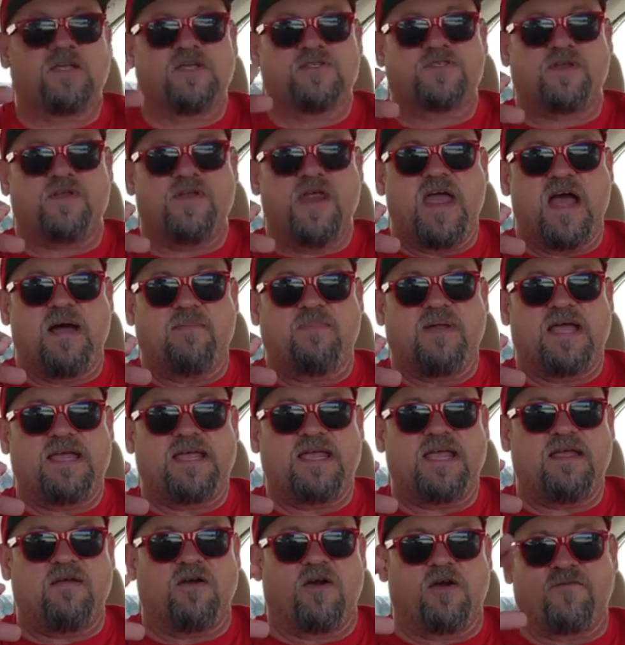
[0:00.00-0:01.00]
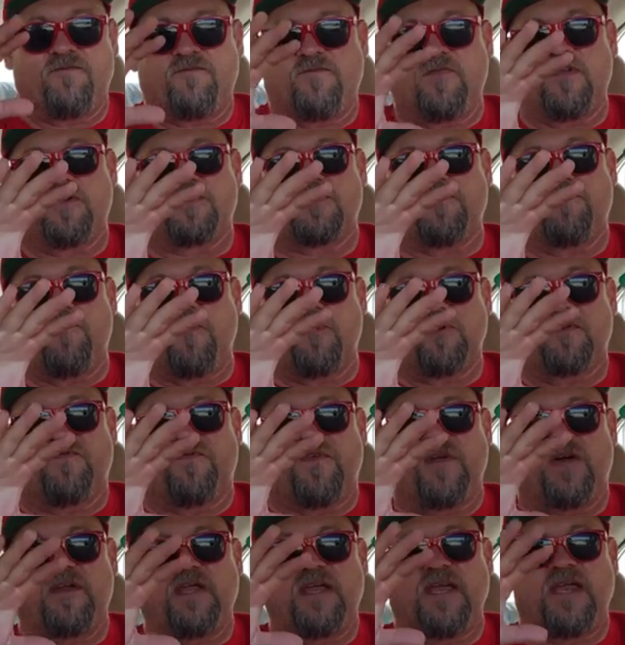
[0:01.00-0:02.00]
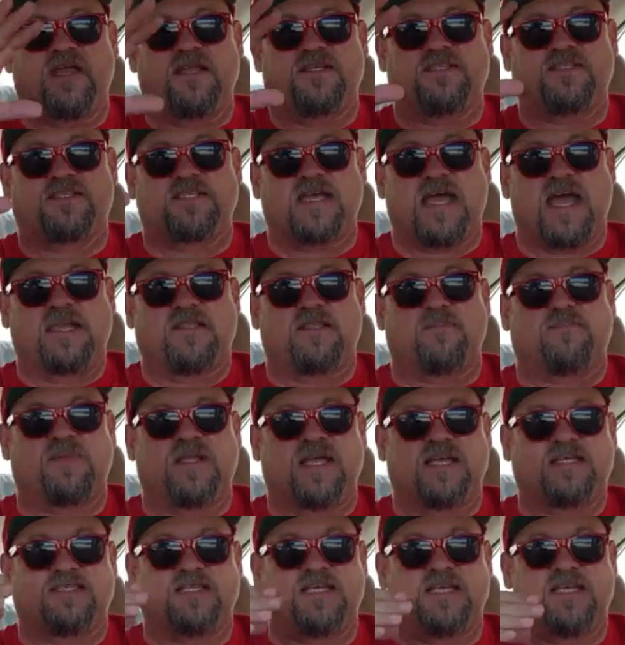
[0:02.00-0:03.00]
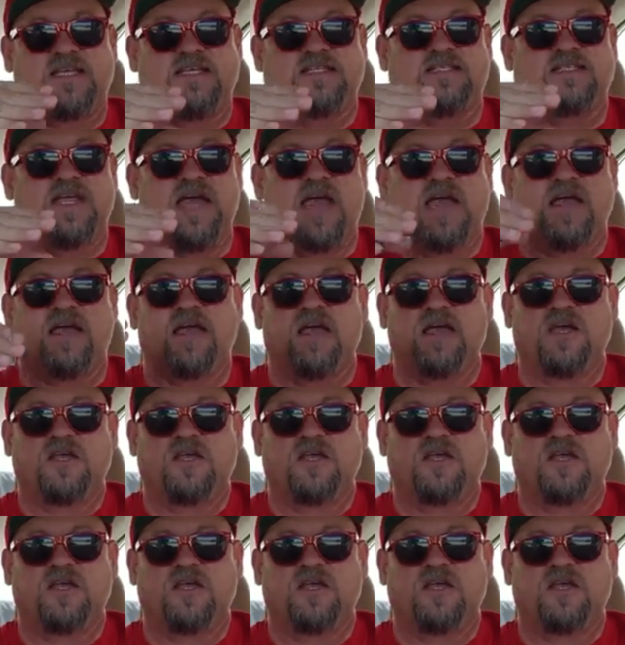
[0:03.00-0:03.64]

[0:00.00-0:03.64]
So now I'm like, there's a force field inside the place that he's at.